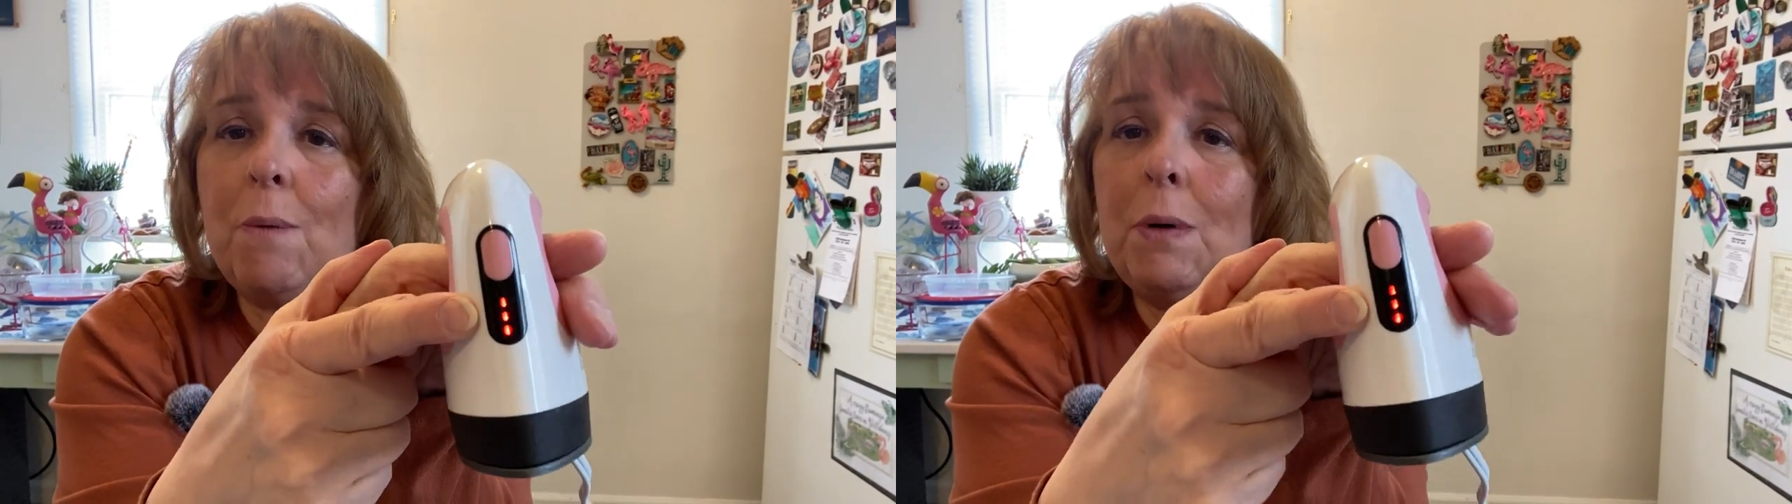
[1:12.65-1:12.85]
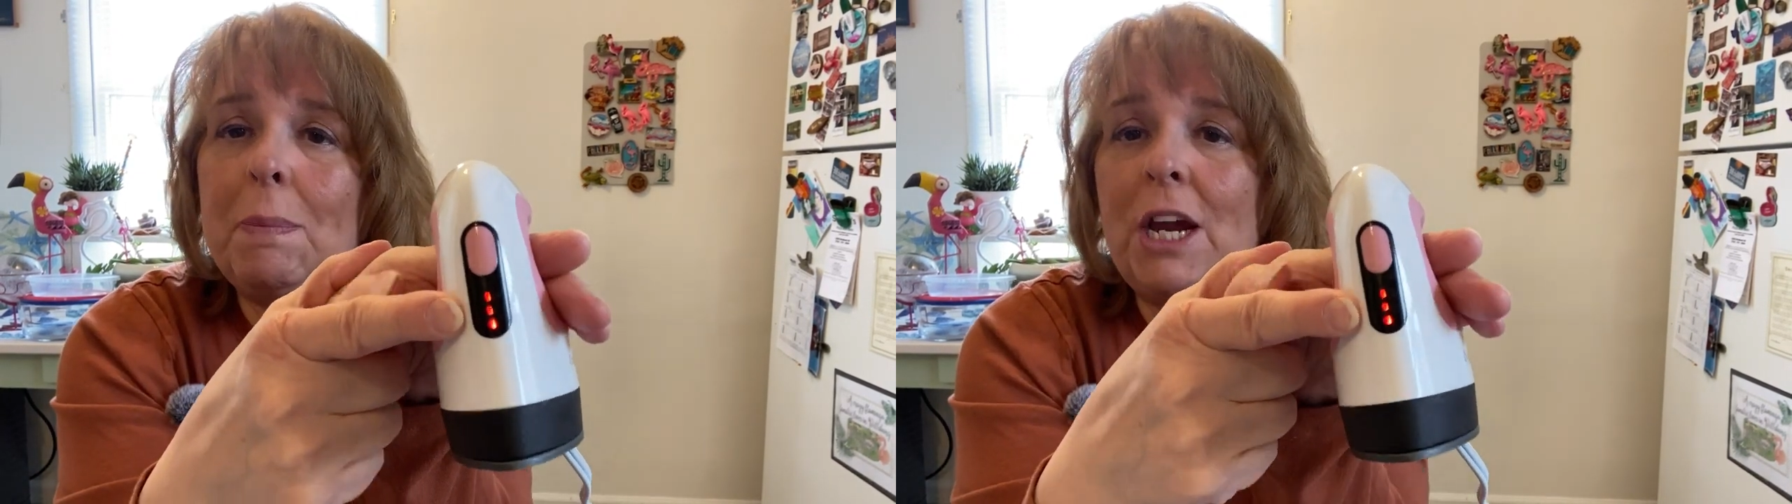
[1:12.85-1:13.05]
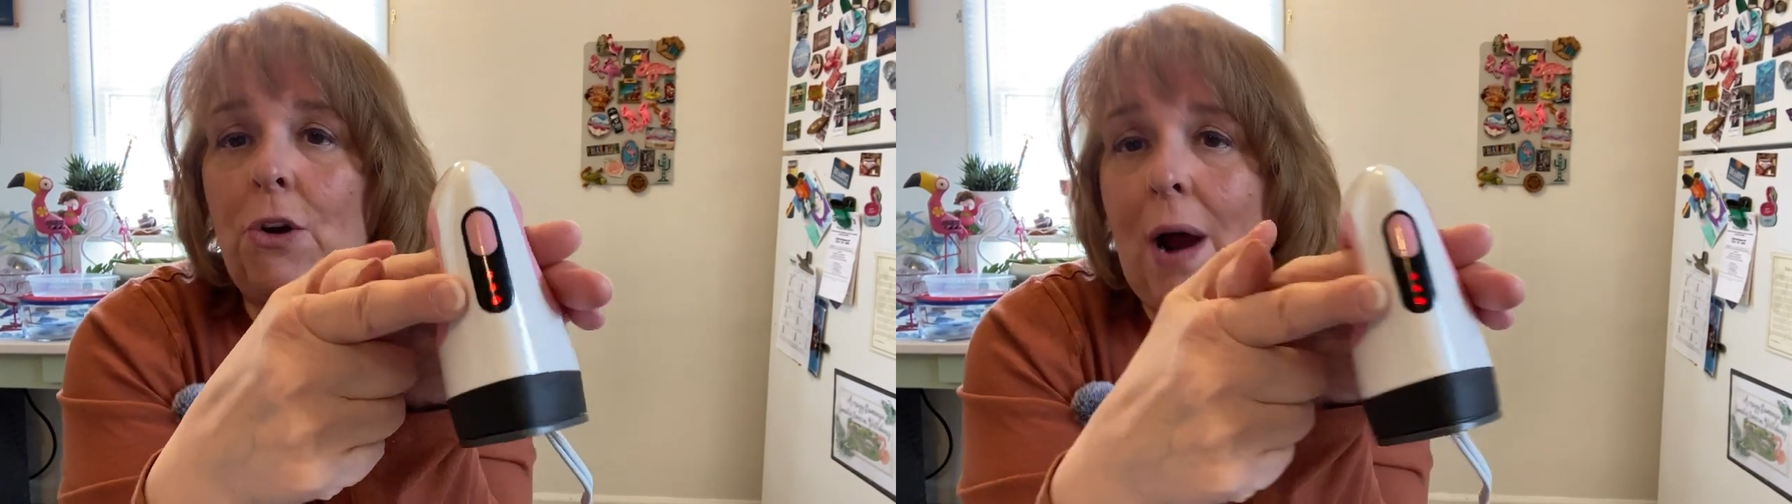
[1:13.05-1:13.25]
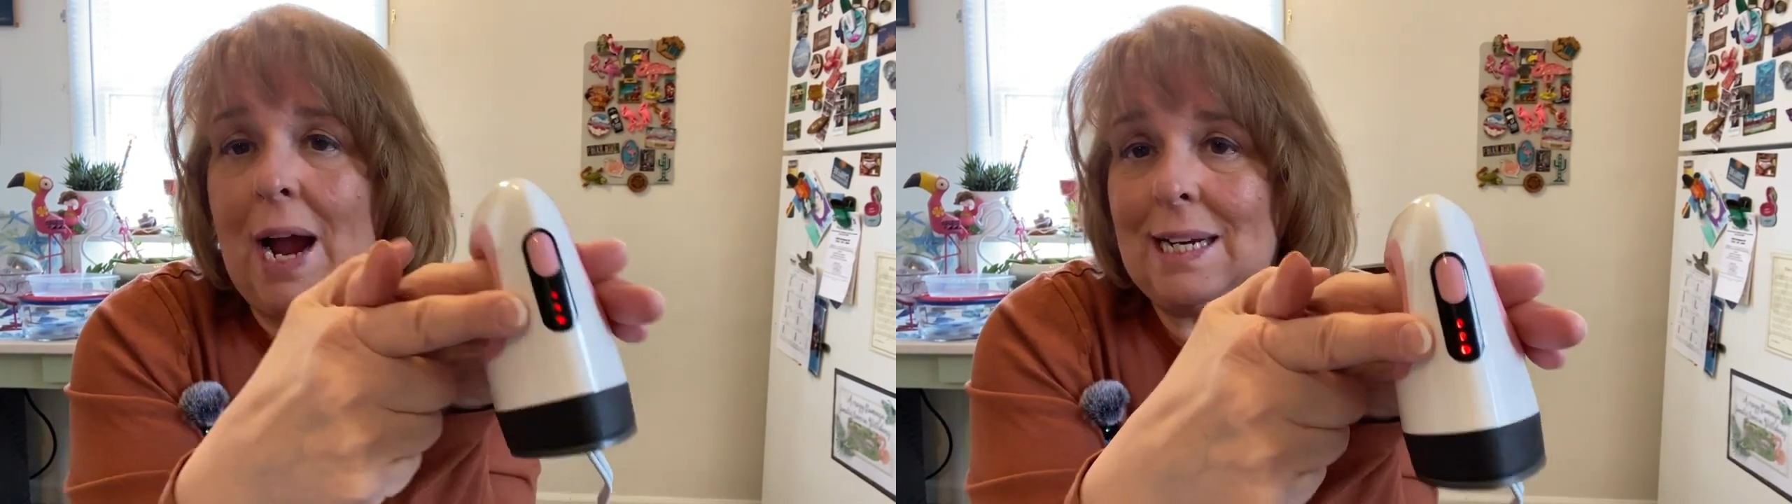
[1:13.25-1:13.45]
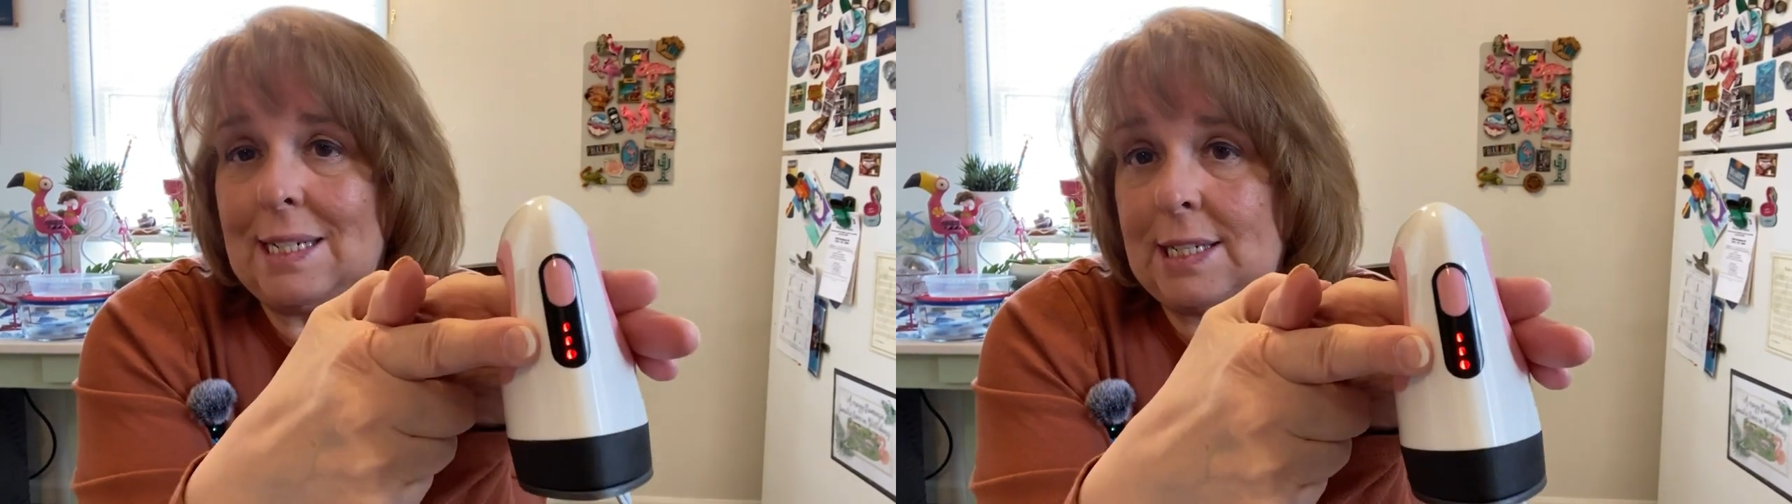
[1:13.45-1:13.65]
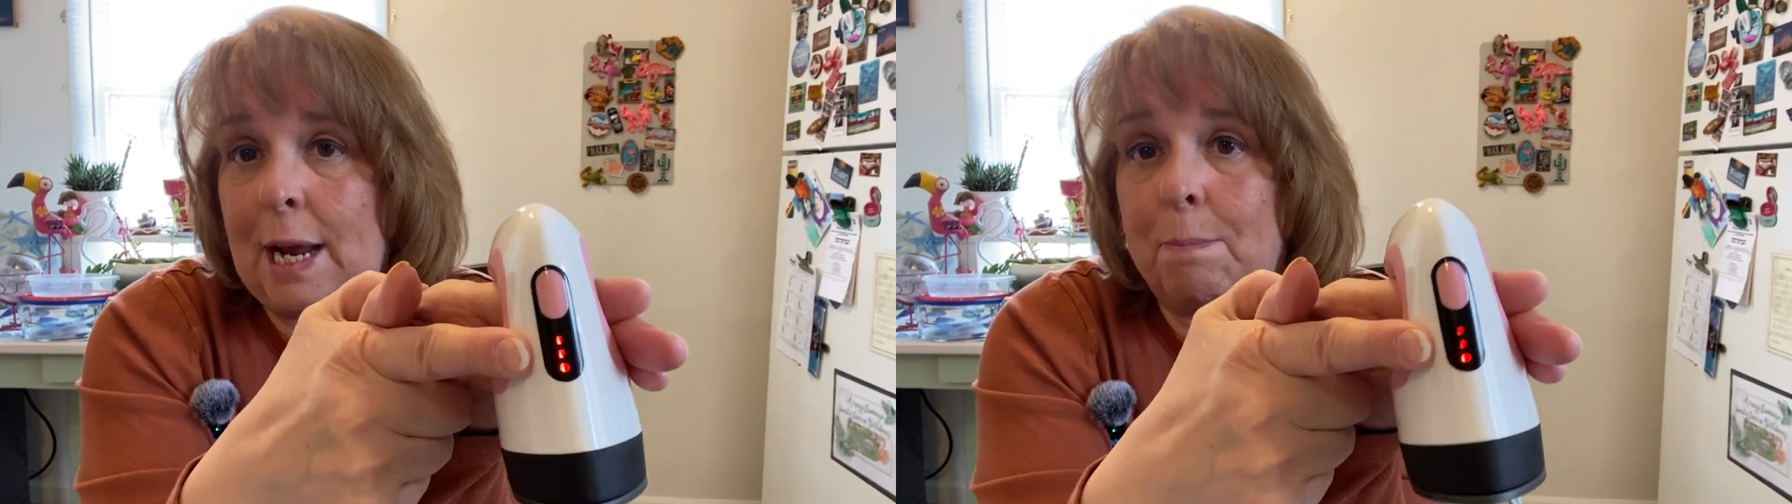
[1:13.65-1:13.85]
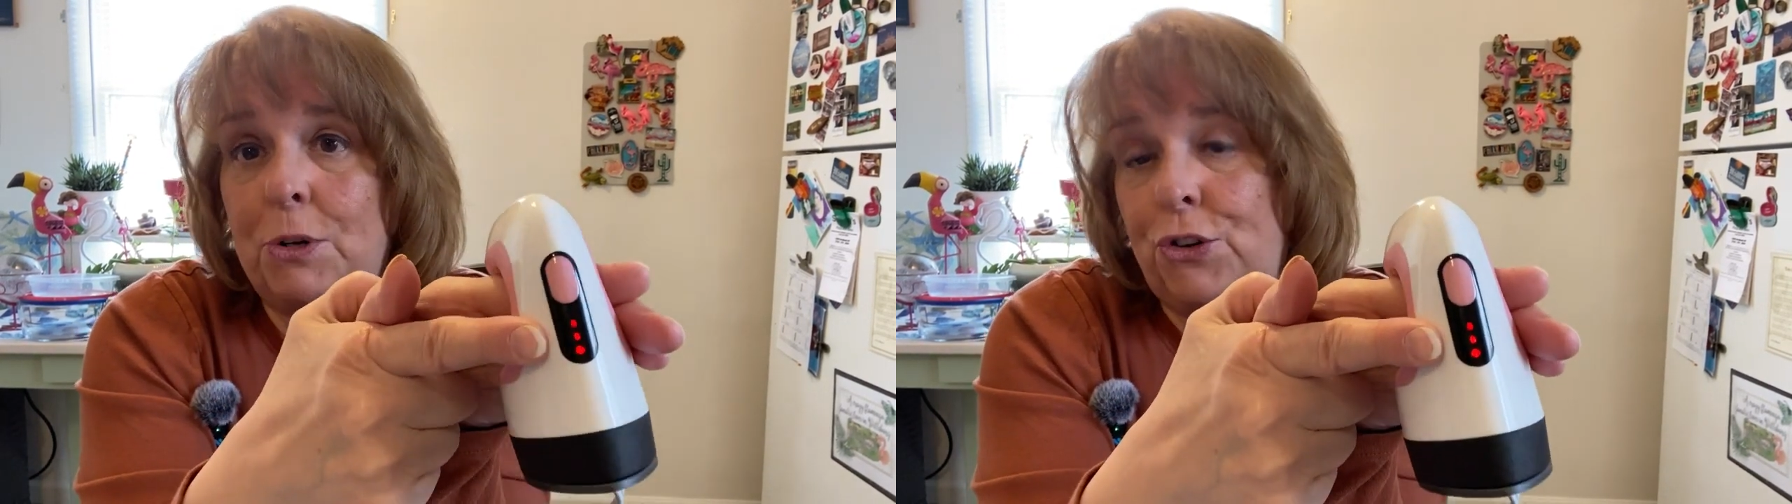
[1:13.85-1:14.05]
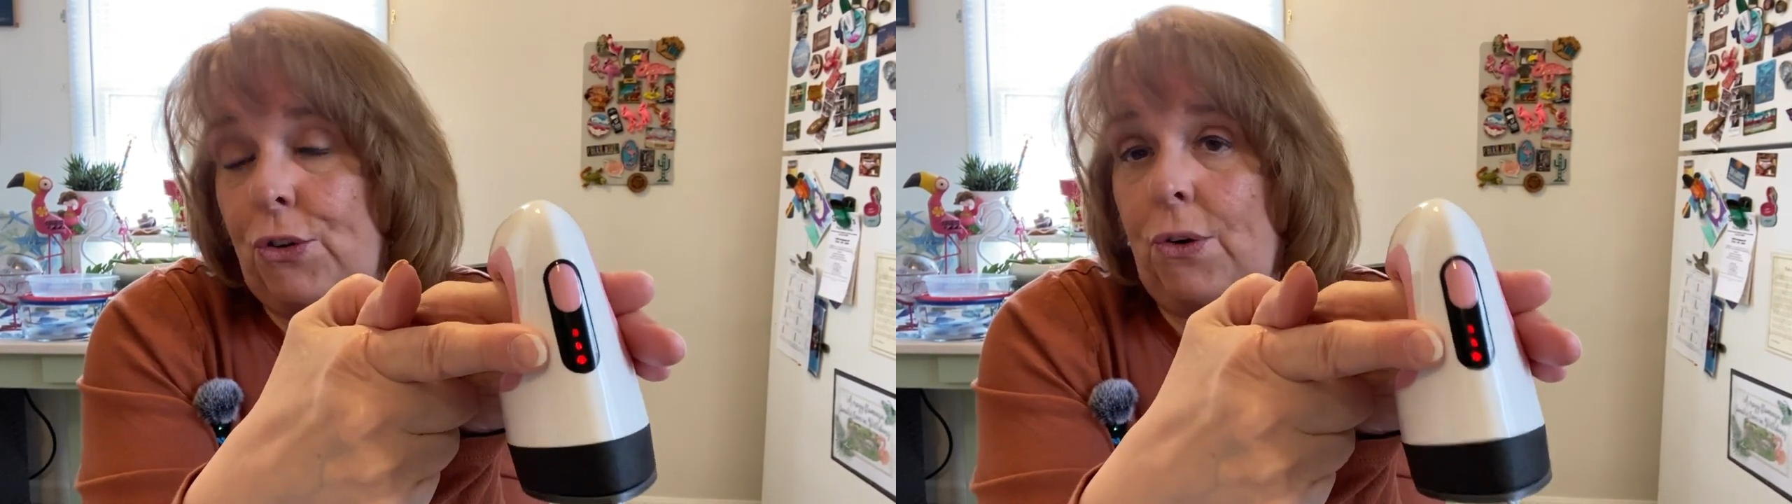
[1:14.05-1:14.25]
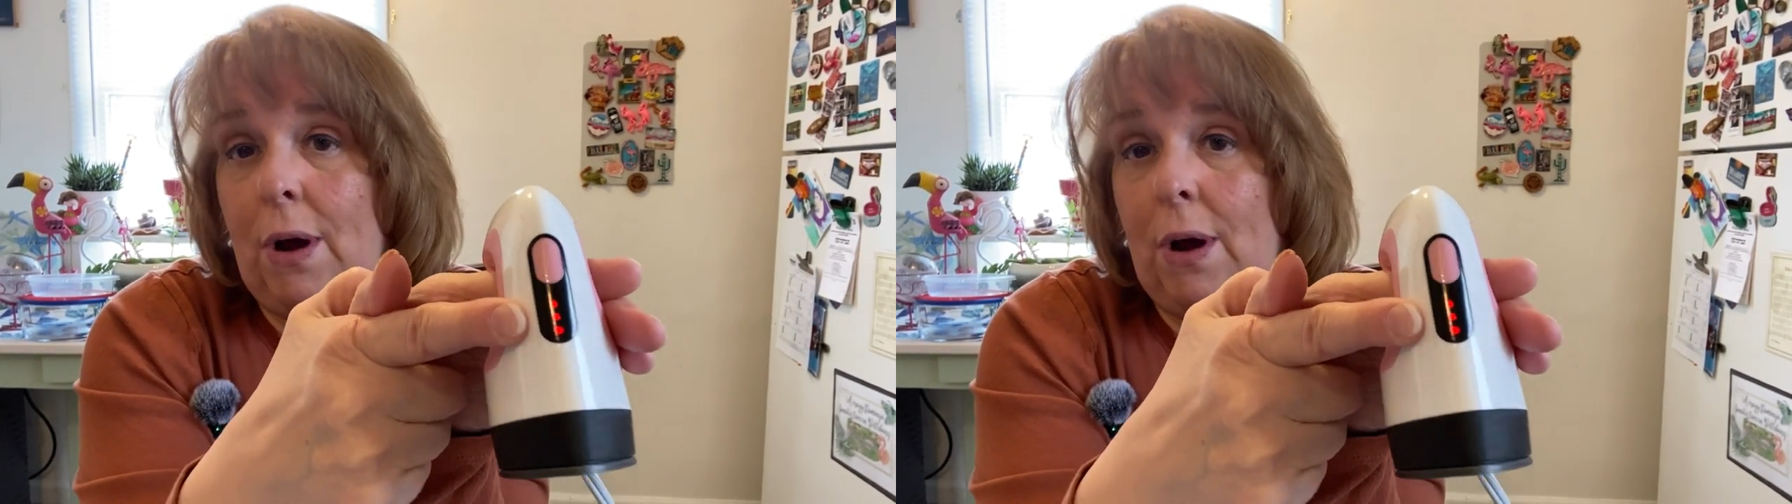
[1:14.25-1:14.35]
would be your highest temperature